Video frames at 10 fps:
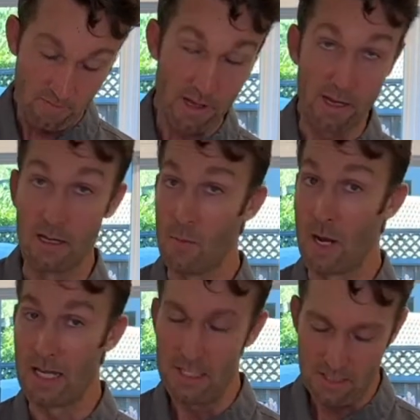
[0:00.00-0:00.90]
Hopefully I can
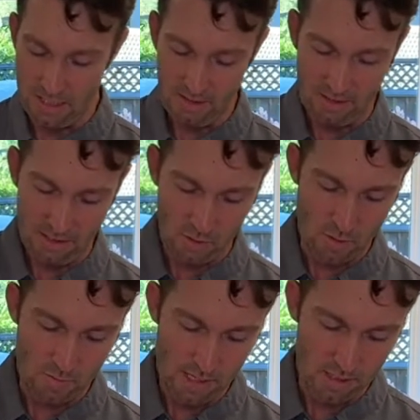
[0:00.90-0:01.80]
get my kids to eat
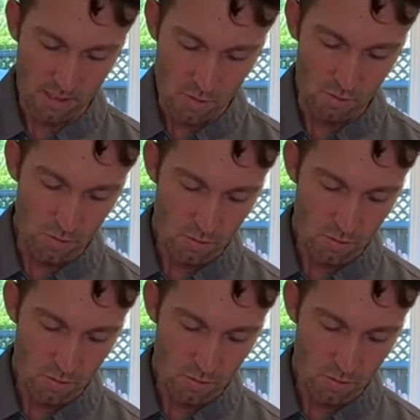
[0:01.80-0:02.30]
this, so I'm not gonna go